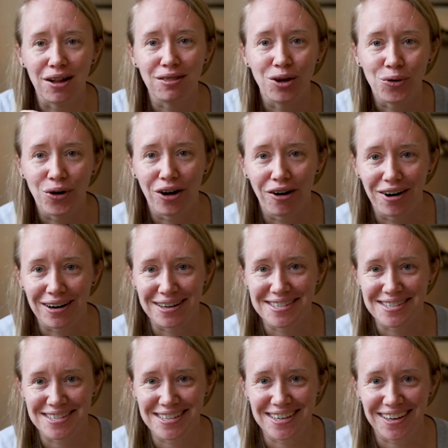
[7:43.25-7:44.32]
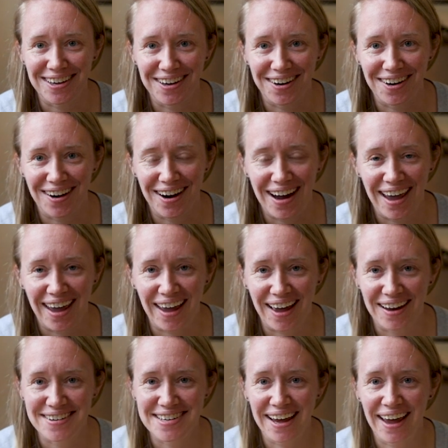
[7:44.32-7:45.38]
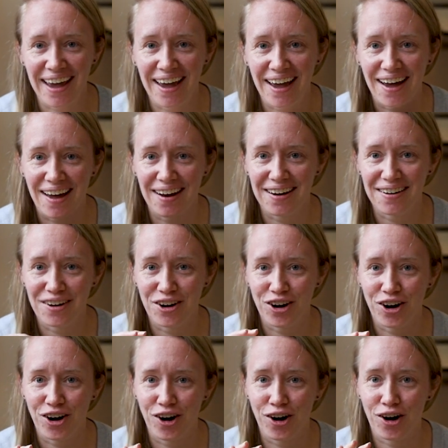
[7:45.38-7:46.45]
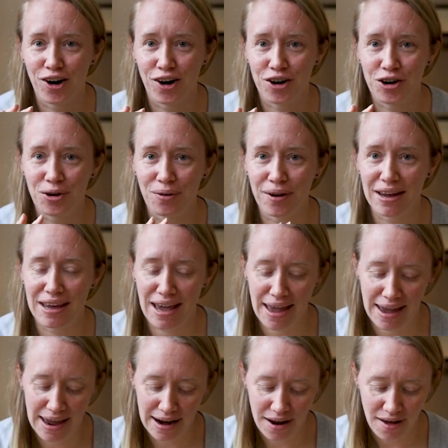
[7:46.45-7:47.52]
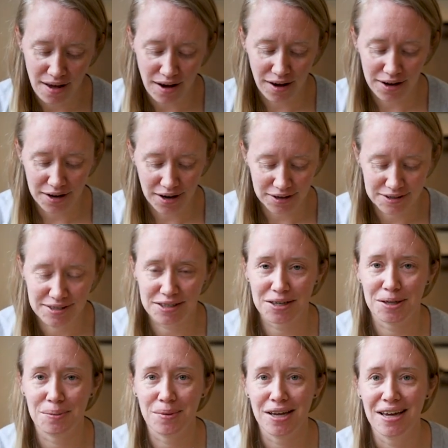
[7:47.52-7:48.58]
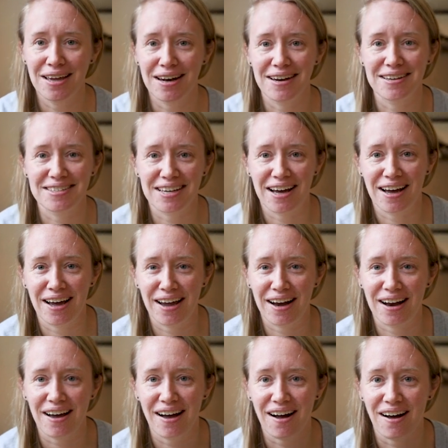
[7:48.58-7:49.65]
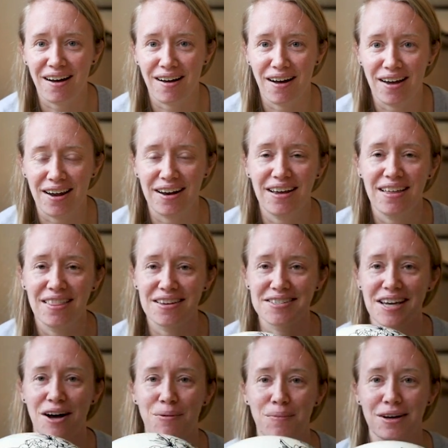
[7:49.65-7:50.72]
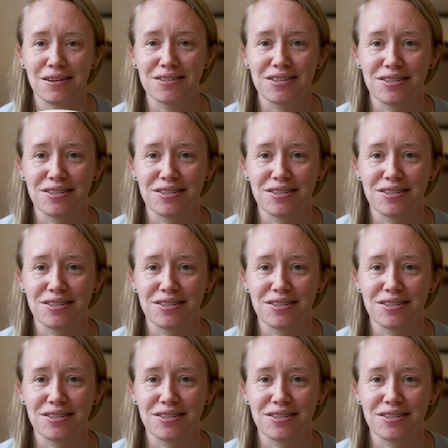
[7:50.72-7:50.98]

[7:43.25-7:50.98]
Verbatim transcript: a local artist here and had her create a custom design on this helmet.